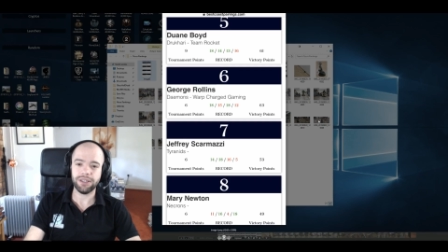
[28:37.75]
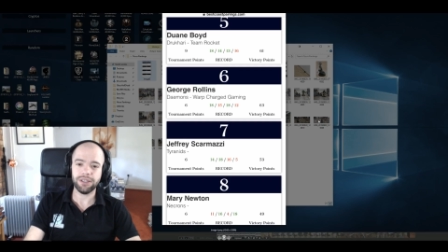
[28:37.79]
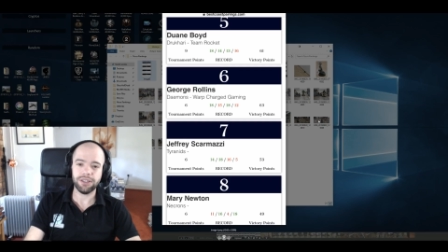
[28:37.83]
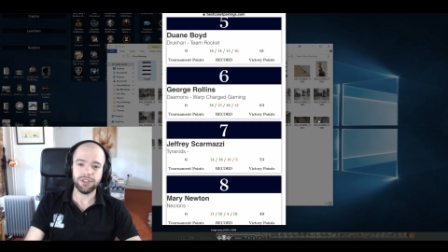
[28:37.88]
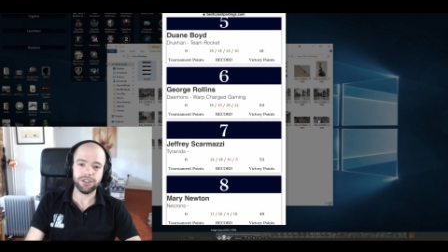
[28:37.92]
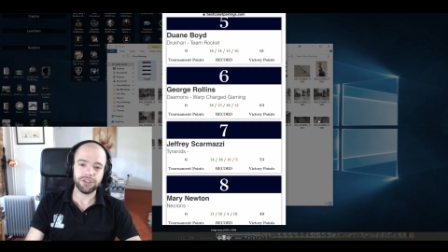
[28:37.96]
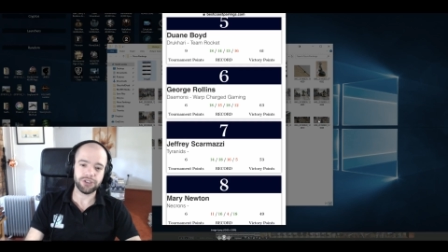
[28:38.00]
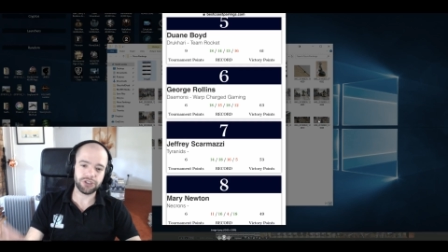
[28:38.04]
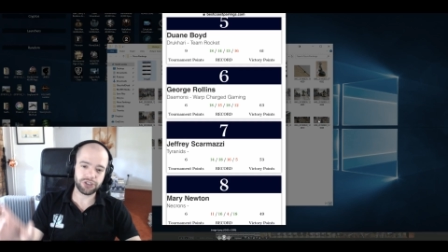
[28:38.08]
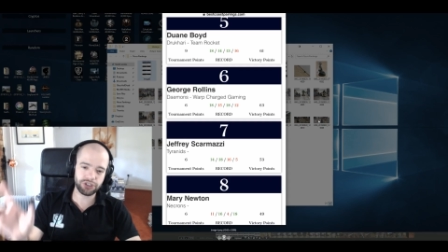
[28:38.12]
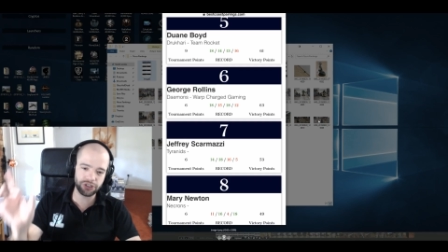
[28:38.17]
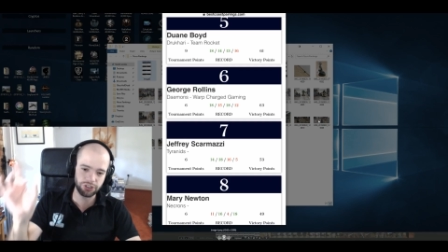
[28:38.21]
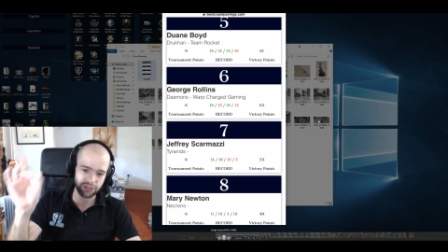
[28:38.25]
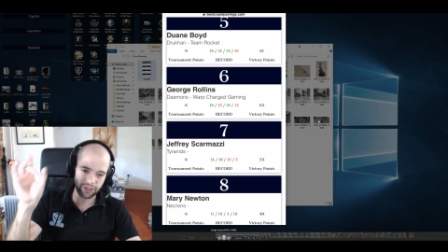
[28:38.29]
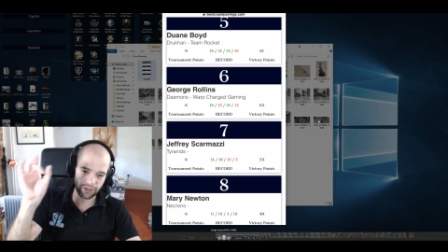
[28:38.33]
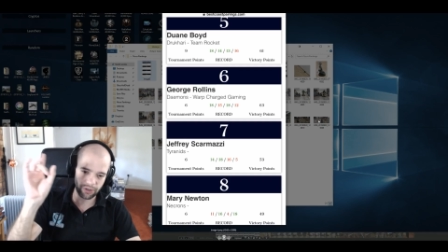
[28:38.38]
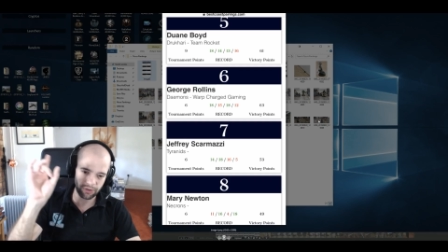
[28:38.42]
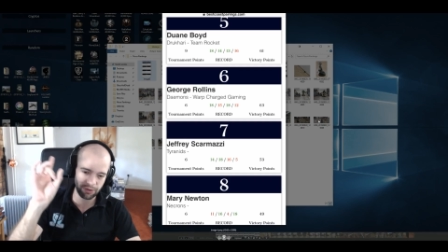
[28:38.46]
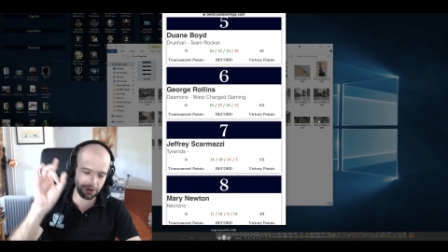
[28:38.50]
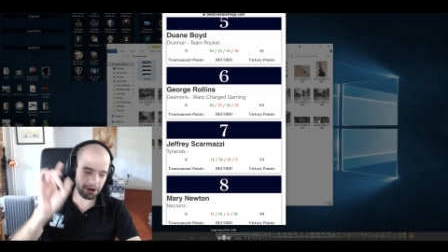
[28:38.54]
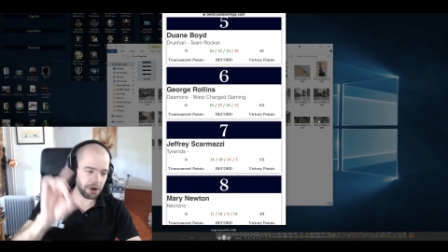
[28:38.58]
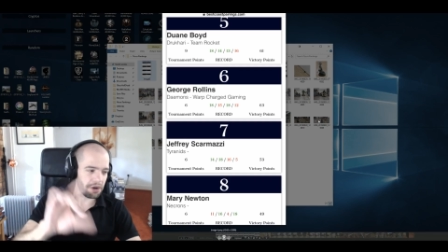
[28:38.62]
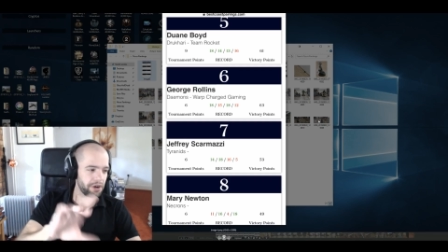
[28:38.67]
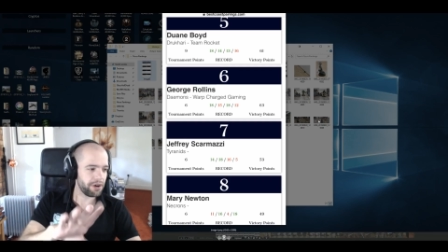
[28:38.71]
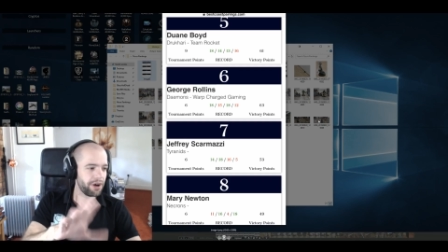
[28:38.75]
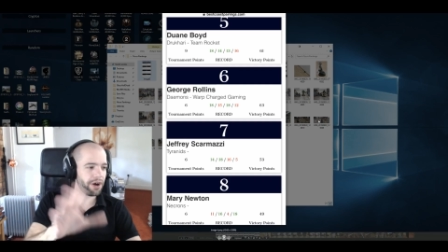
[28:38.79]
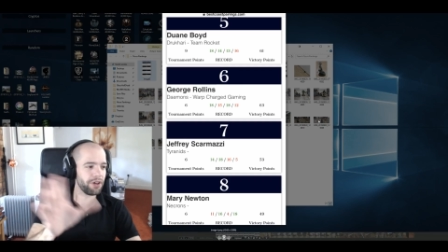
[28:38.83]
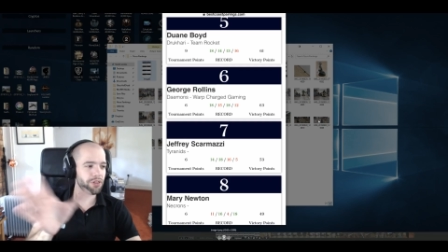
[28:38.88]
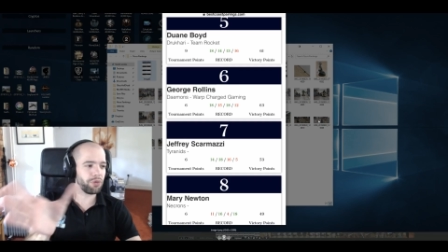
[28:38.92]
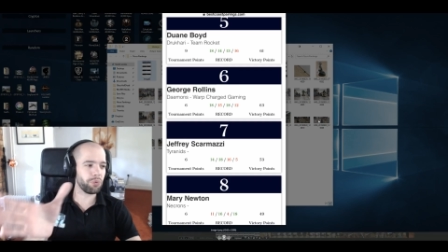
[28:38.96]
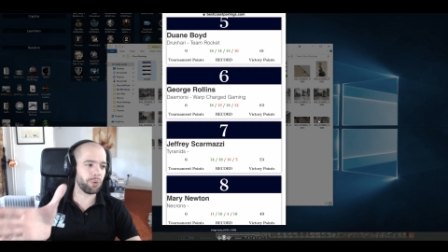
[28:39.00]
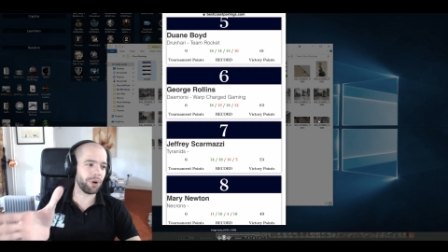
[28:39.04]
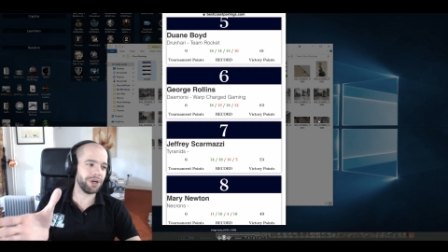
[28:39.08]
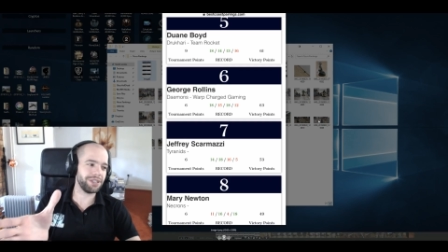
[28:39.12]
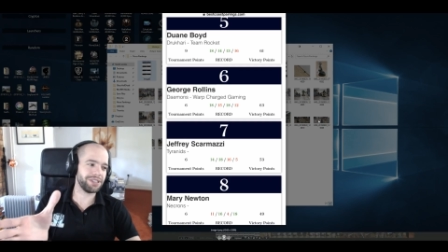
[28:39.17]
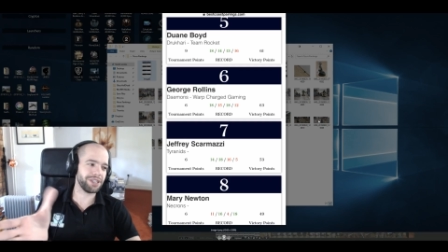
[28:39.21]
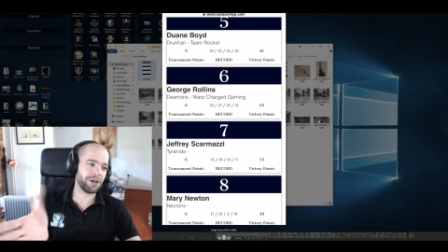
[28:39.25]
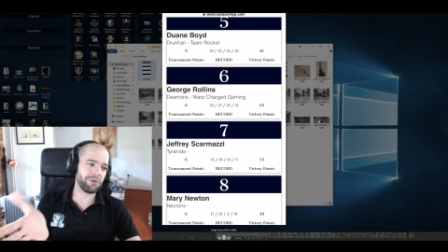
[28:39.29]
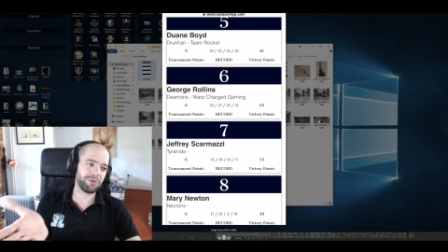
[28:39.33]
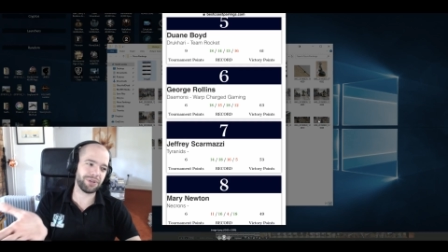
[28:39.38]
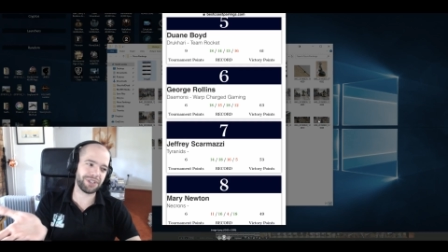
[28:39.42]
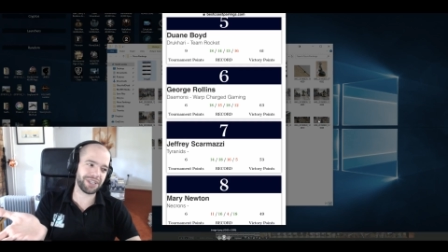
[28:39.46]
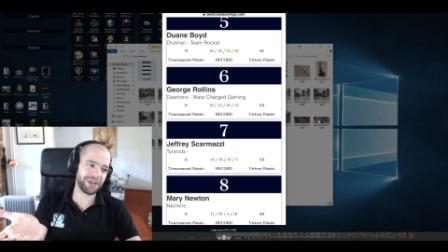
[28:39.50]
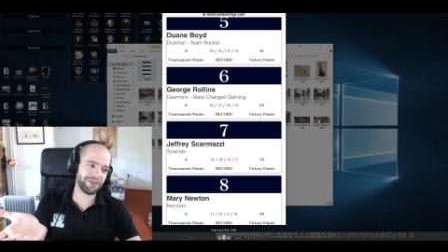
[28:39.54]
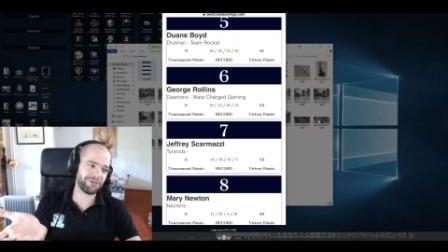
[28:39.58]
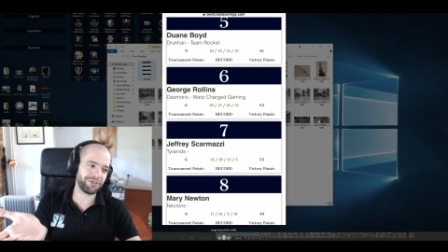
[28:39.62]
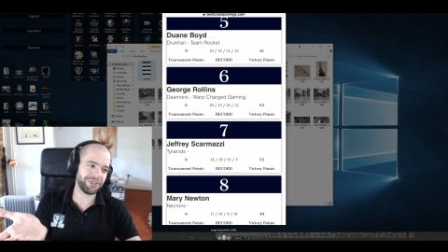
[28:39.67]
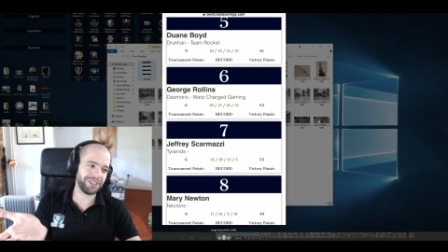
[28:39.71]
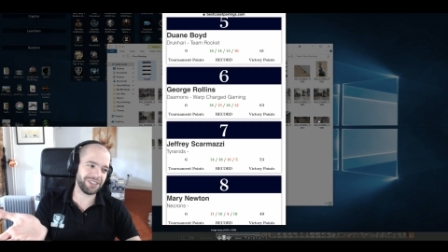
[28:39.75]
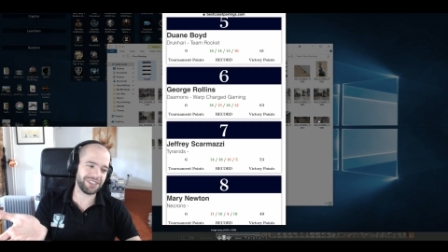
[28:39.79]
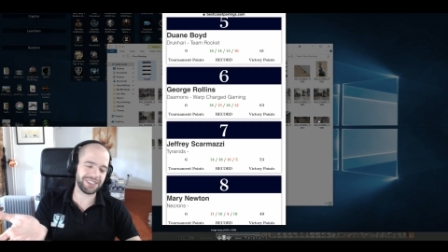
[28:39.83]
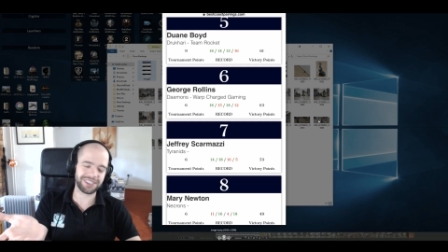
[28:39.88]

So, otherwise I would definitely